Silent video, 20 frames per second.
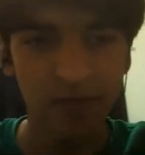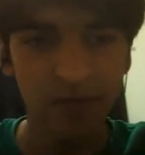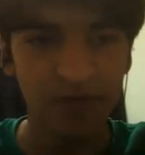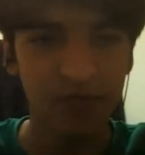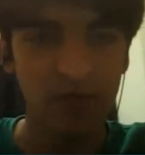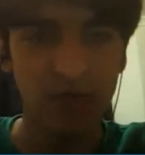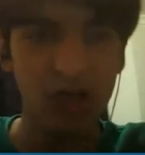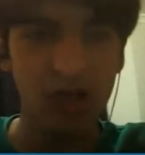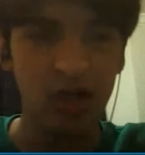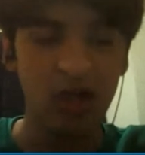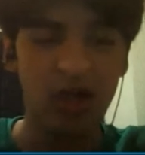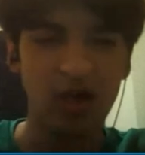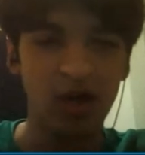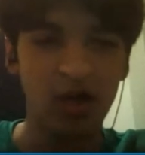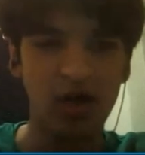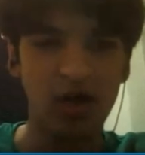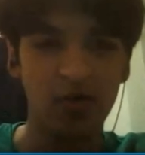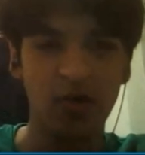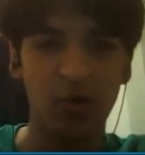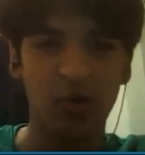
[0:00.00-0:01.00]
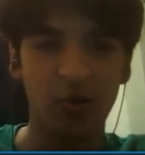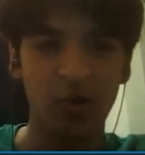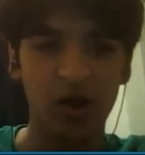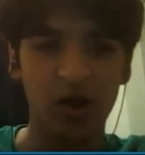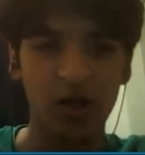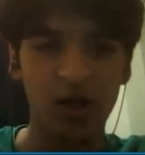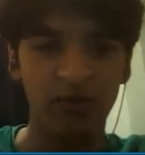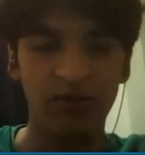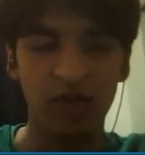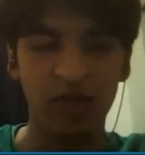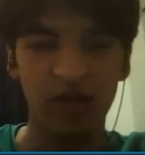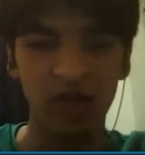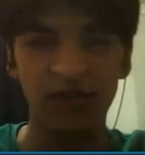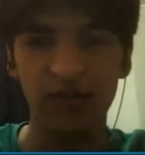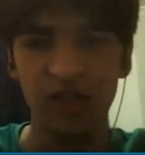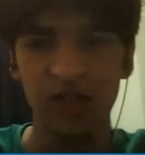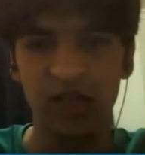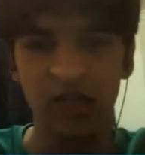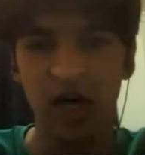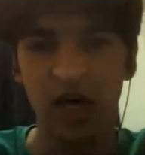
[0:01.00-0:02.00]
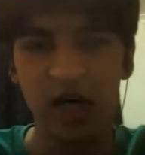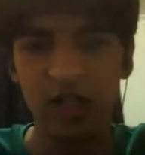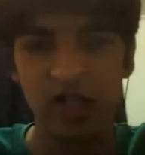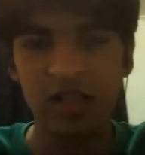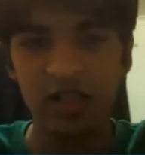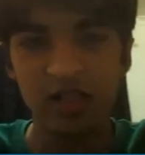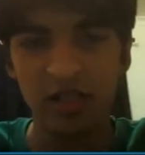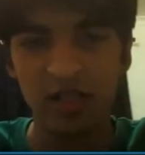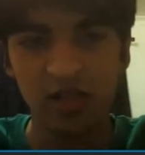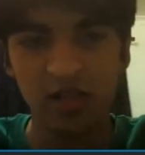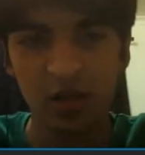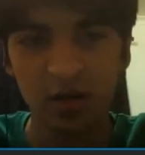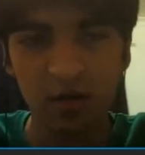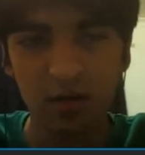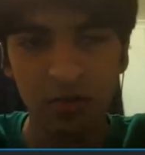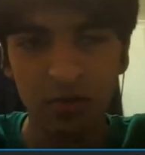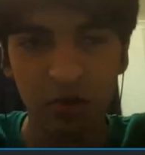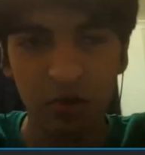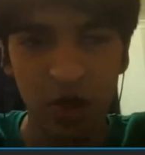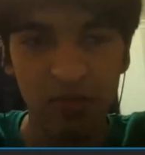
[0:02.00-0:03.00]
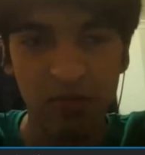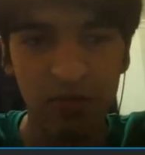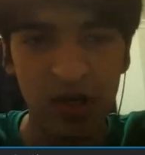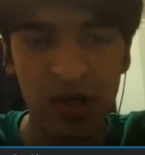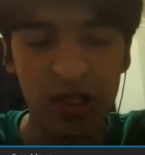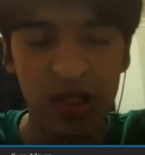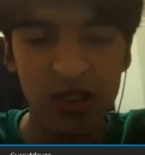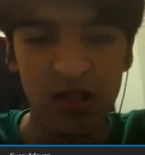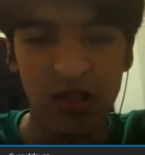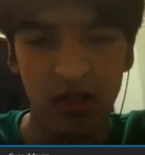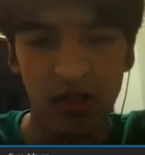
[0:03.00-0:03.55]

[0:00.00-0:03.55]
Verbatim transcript: But if it does, it's gonna be pretty big, isn't it?